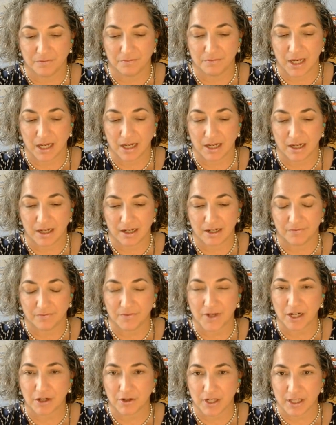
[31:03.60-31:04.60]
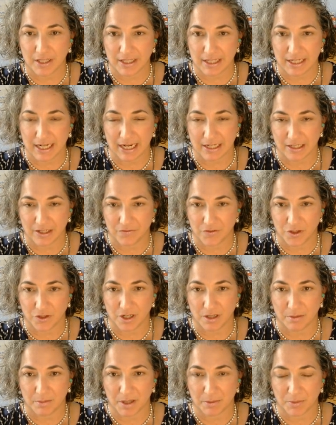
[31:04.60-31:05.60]
veterans and active
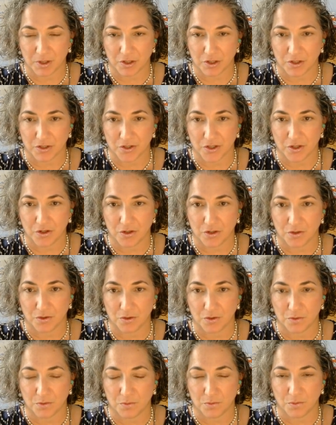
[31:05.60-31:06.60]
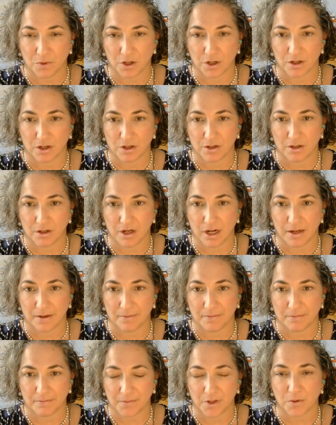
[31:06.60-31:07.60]
duty members who were
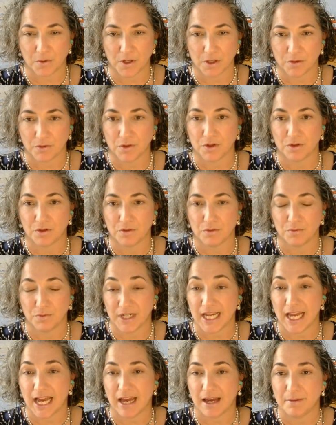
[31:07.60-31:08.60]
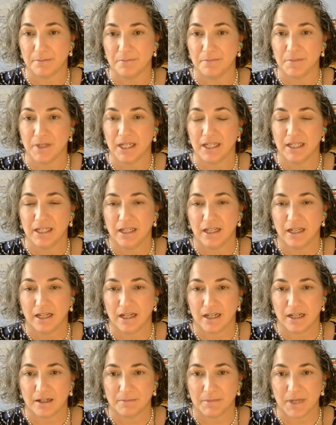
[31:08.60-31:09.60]
going through rehab
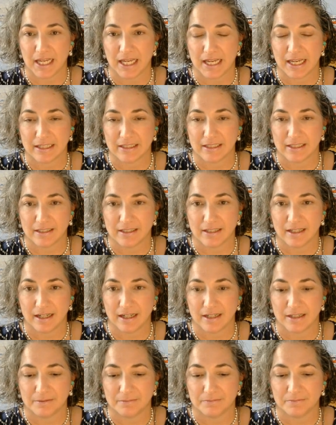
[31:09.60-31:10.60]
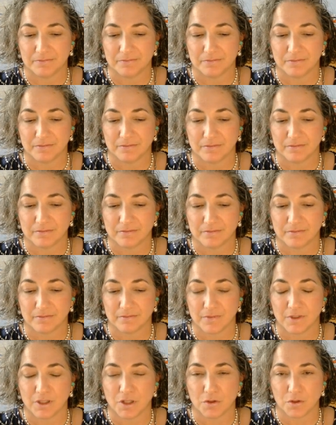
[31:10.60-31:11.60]
at
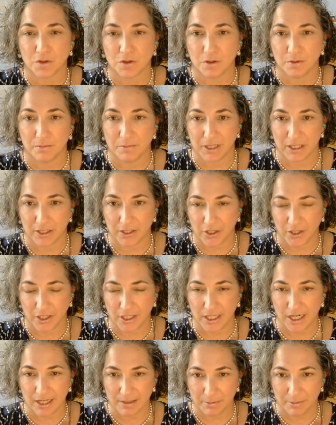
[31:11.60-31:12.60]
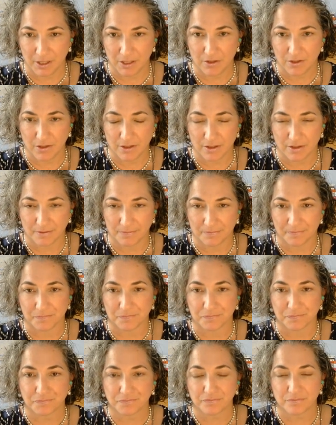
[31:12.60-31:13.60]
local military hospitals.
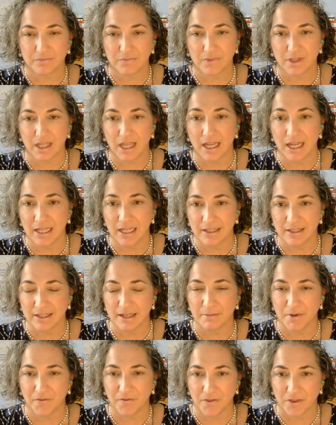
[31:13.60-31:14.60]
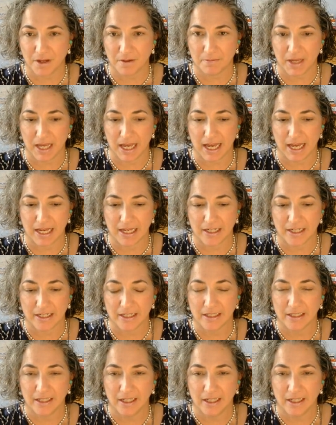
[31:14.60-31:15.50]
And some of them had,